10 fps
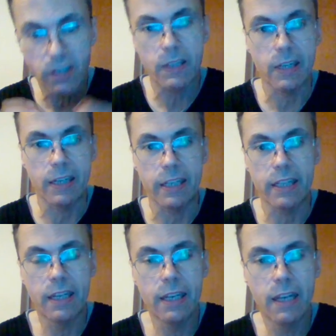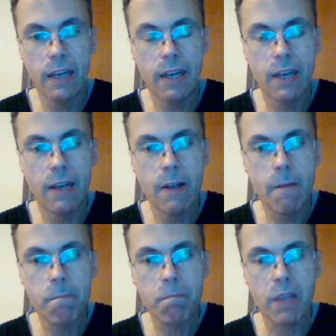side.
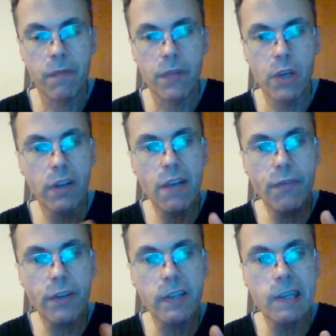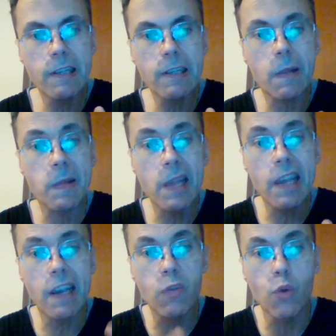The only difference is they
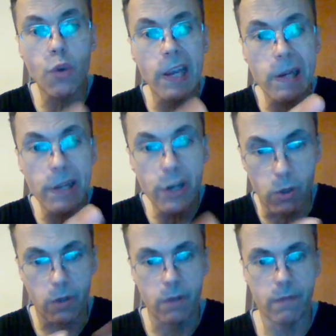get to kill you.